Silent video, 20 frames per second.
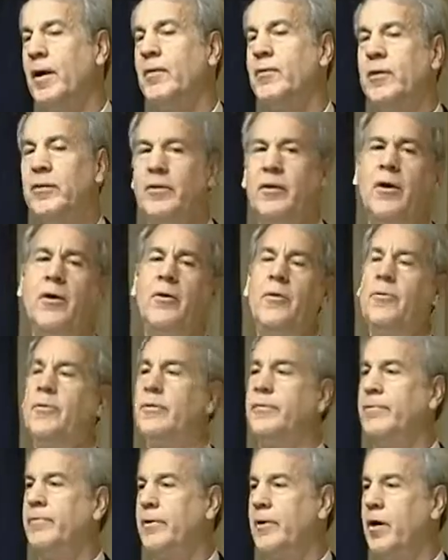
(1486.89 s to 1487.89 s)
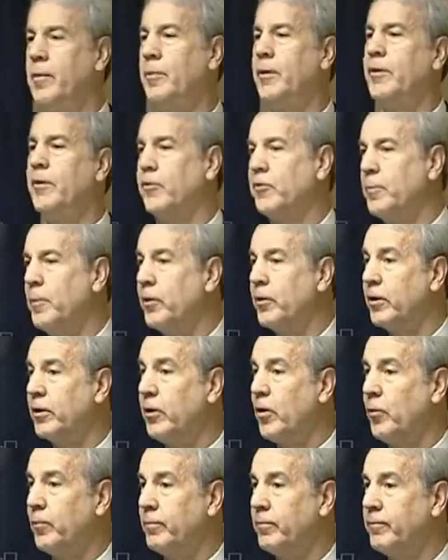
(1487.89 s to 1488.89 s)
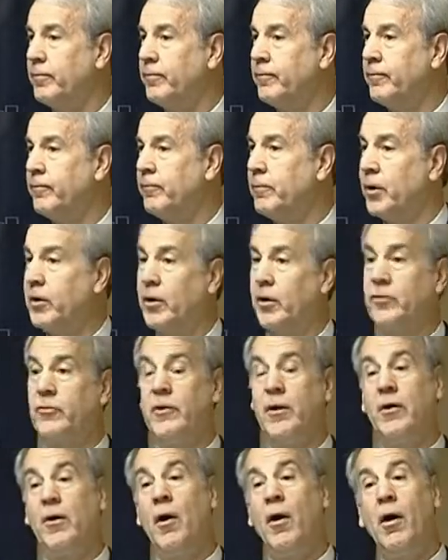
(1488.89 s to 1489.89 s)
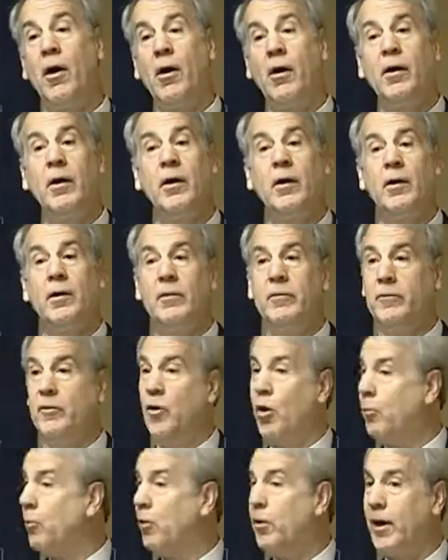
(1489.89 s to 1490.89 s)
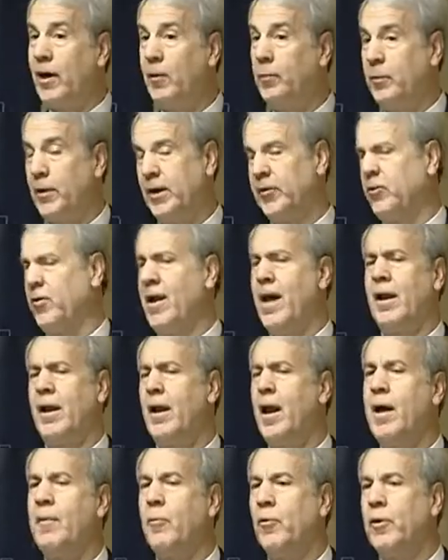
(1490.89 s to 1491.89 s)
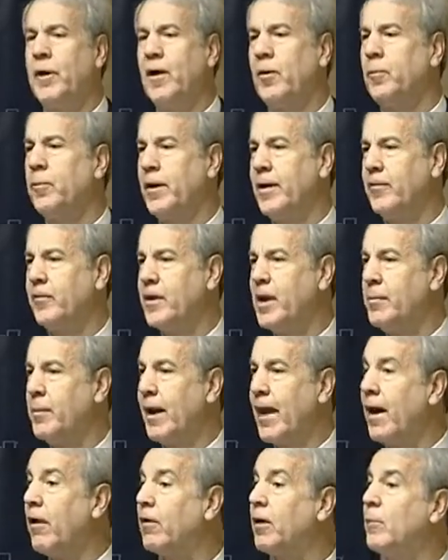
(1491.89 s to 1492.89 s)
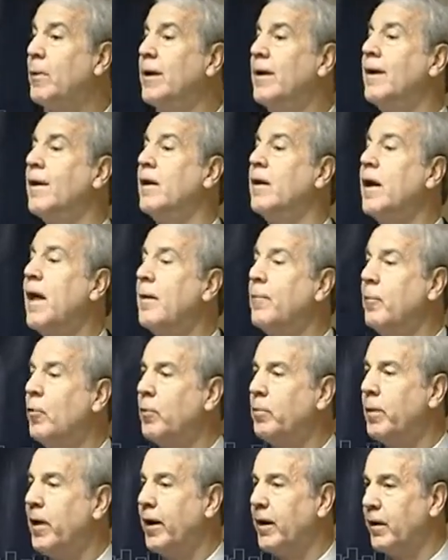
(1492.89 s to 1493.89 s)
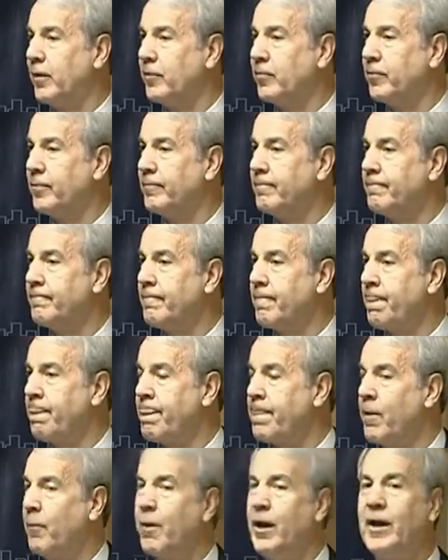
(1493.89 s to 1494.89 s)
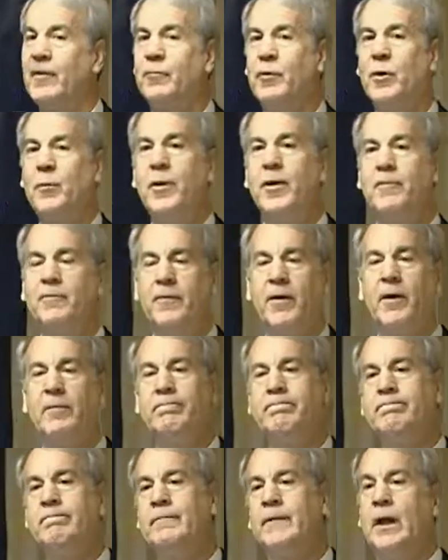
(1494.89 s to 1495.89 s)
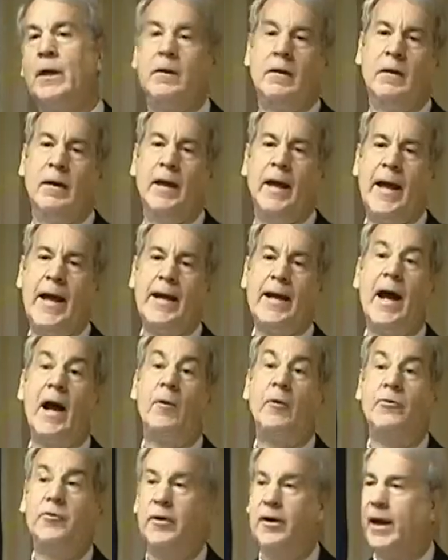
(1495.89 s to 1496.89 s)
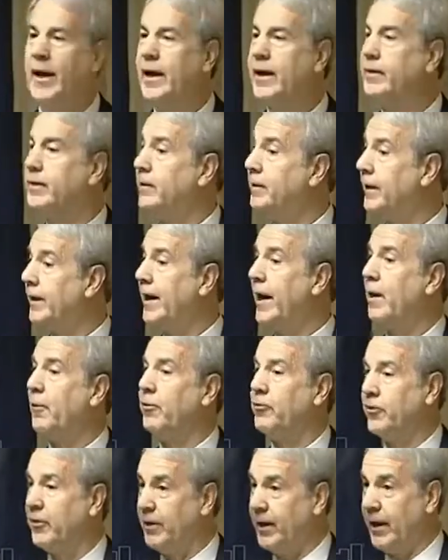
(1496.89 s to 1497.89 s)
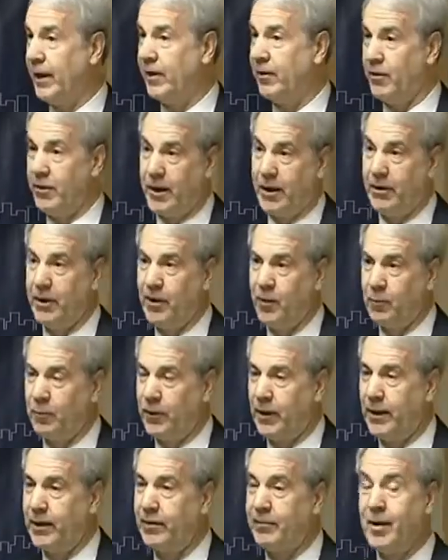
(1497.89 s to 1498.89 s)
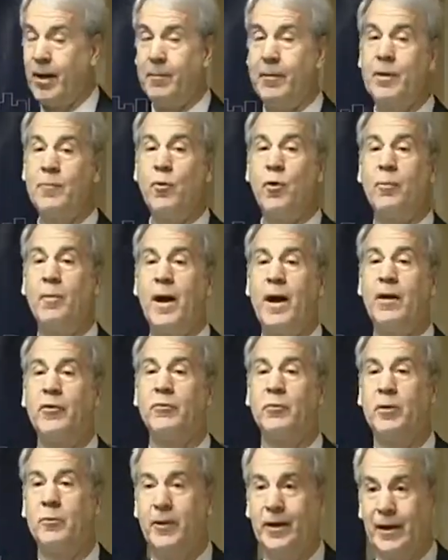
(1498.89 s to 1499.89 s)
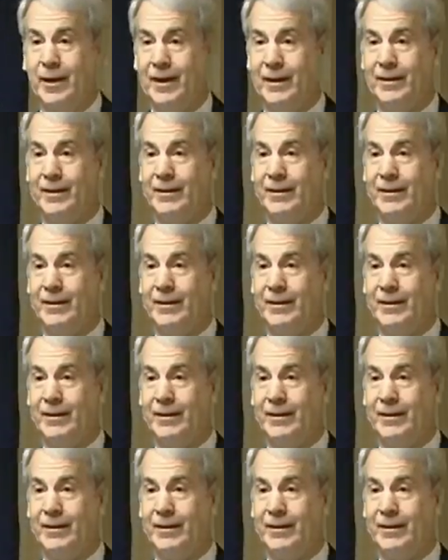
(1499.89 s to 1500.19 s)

says, oh, Darby, you're smoking dope, because there are no more airplanes, or not a lot more airplanes coming. How can we need a lot more pilots? Well, if we went from 8 hours a day to 10 hours a day on our airplanes, how many more pilots would we need?